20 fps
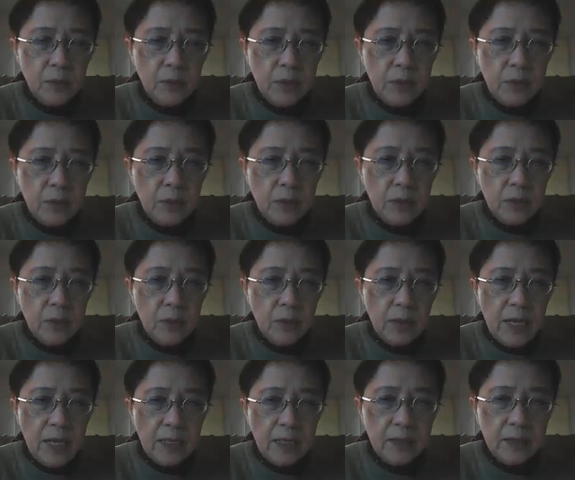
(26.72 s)
we'll
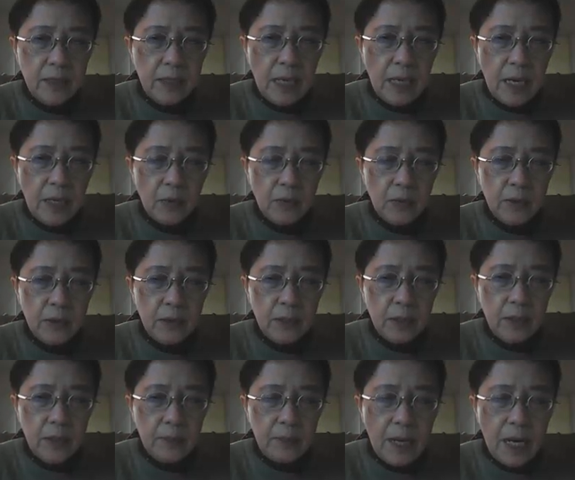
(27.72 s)
look at
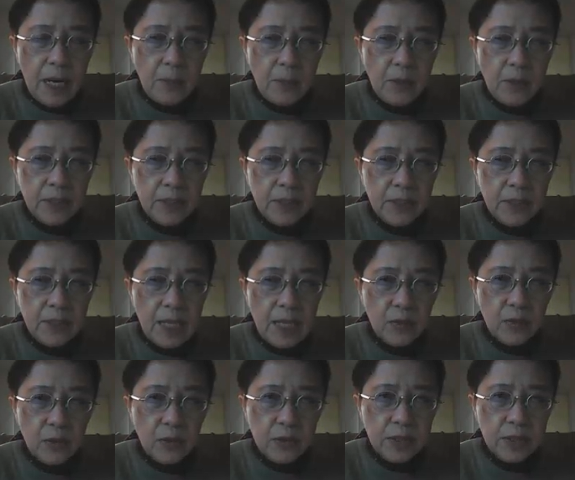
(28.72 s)
our PowerPoint slide
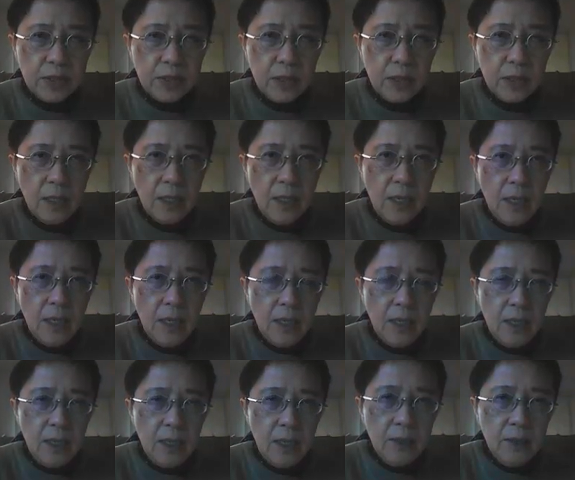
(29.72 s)
first.
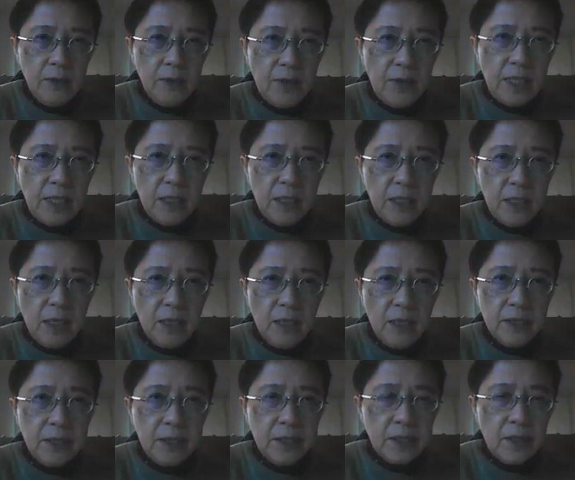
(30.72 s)
FICA
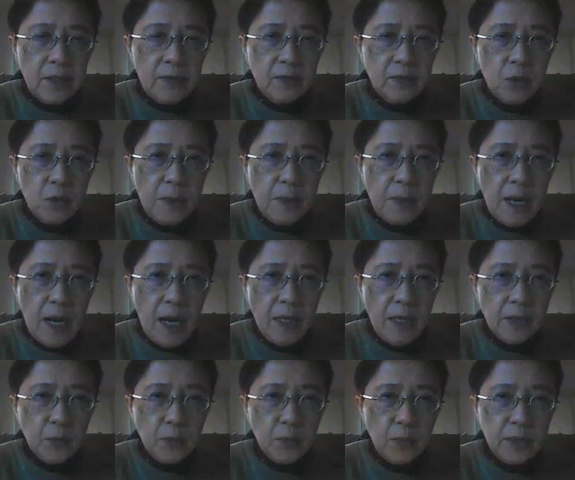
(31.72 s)
consists of two
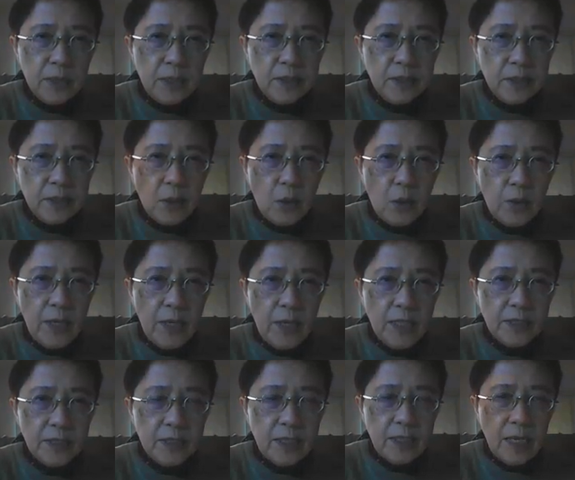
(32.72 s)
parts. One is the
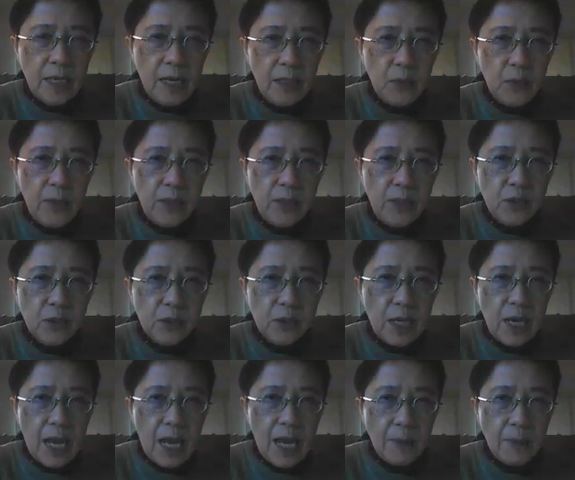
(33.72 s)
OASDI wage
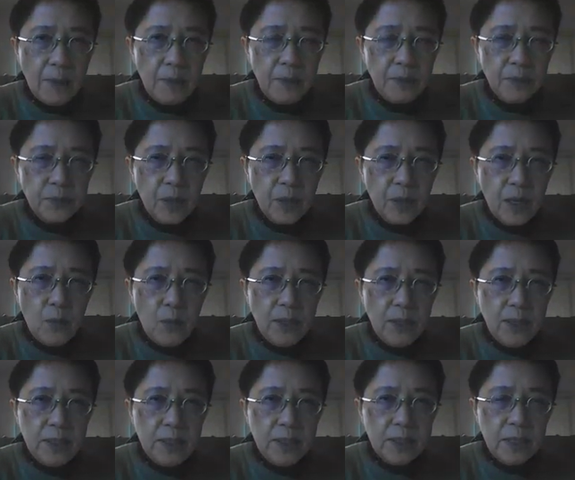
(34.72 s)
cap.
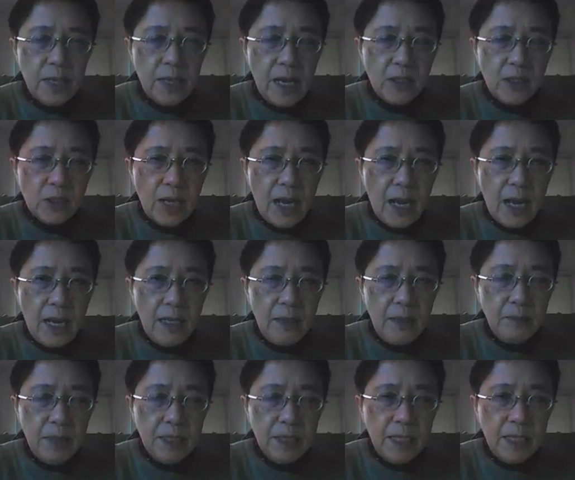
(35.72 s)
One is the
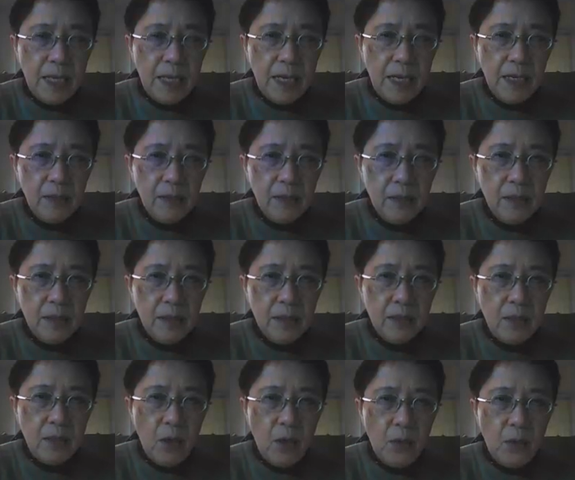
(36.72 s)
HI Medicare.
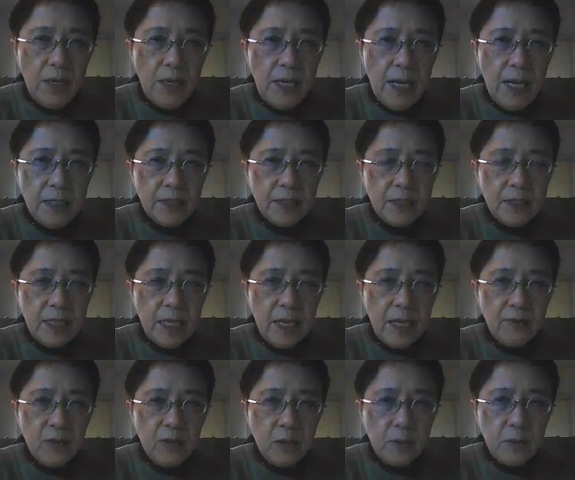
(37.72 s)
The
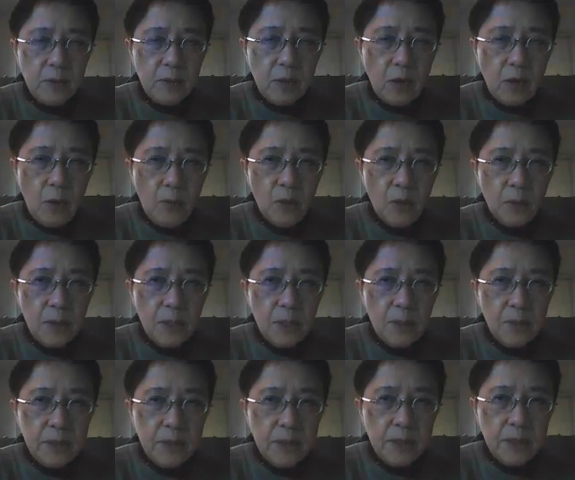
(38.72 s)
OASDI, for the homework
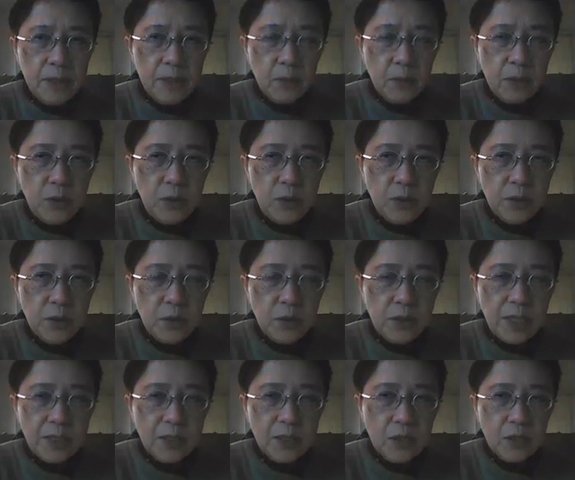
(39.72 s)
purposes, we use
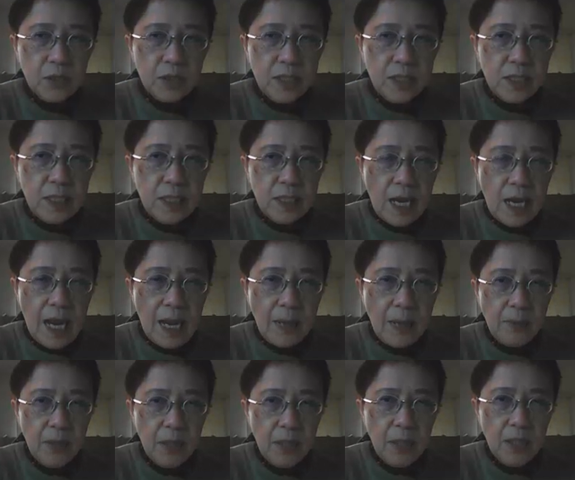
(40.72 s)
2013
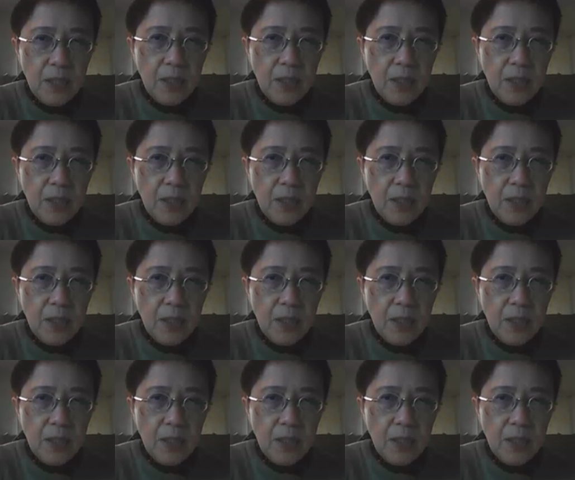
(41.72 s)
cap.